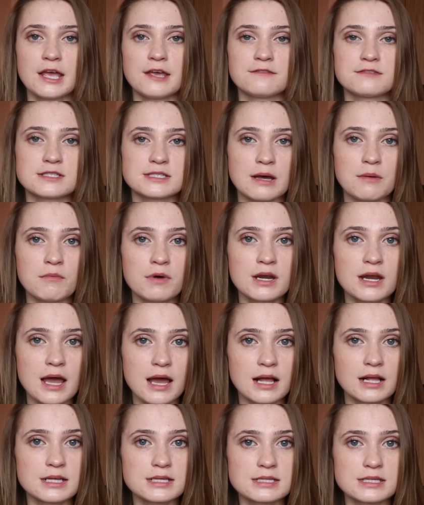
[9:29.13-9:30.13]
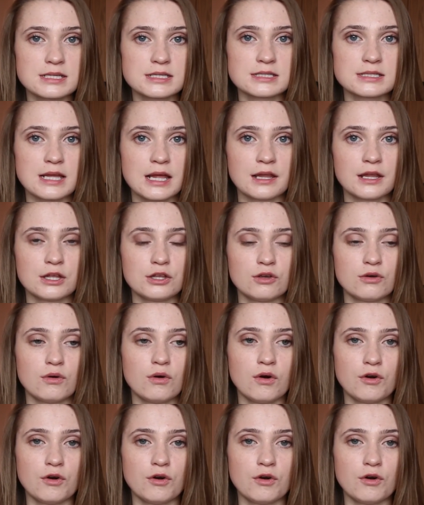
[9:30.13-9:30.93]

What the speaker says: If someone else is telling you,